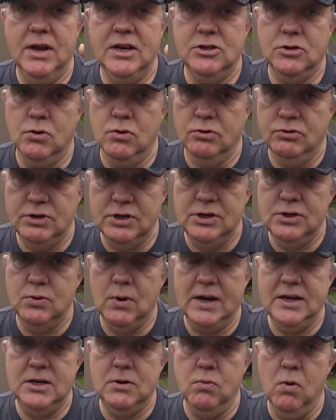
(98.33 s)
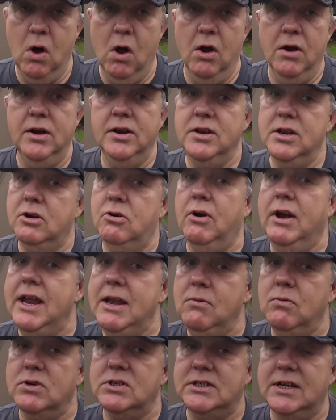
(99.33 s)
is 121 and the
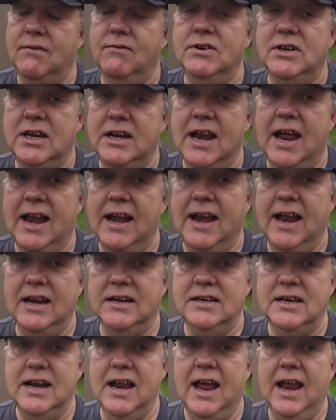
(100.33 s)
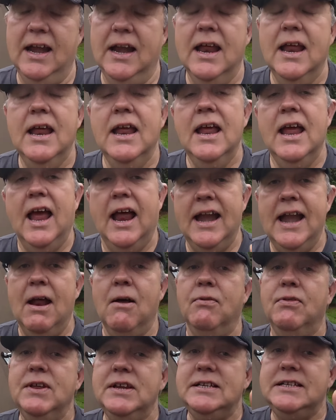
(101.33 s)
green was 79.99. And
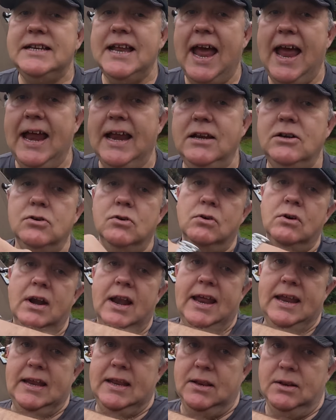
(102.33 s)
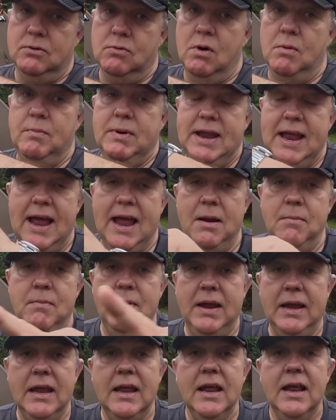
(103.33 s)
now this tent, unlike the one
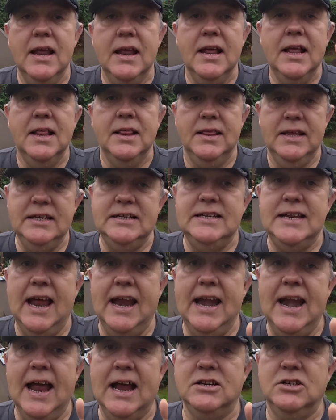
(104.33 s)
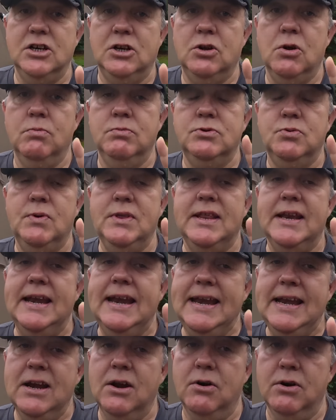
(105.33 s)
behind me, this tent actually comes with
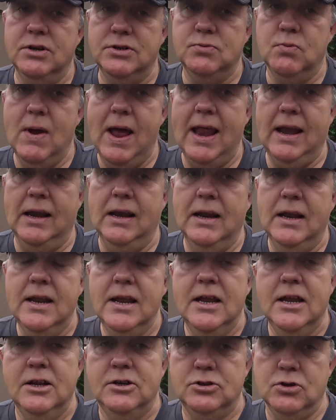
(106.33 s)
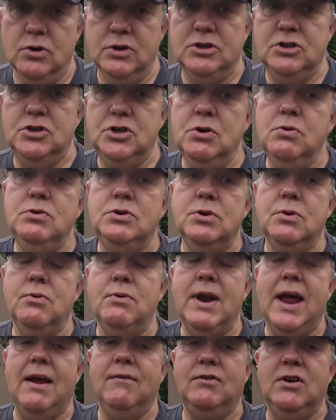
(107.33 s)
an inner as well. So it's due to
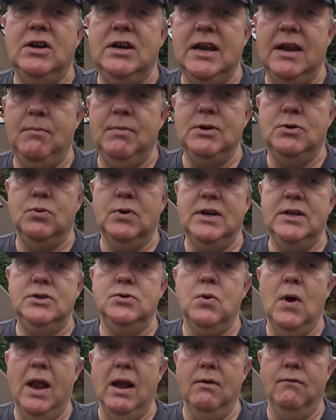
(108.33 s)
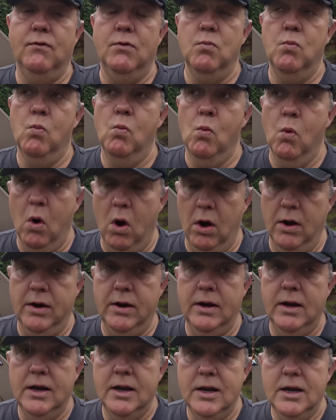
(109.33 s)
arrive today between 12 and
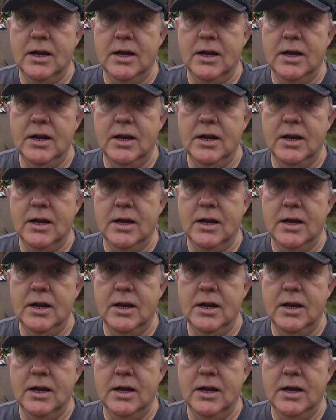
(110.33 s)
1.